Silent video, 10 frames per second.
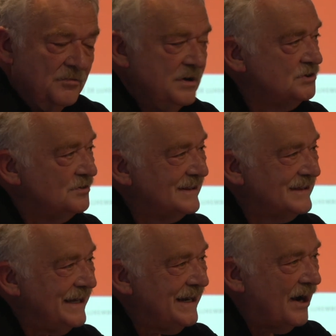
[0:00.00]
we should
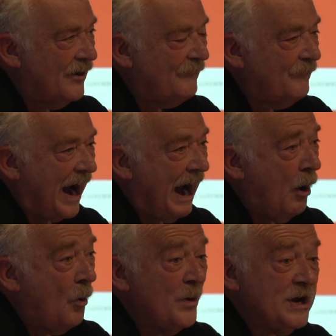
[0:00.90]
think of
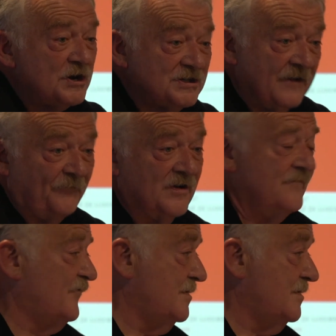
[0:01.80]
how we are different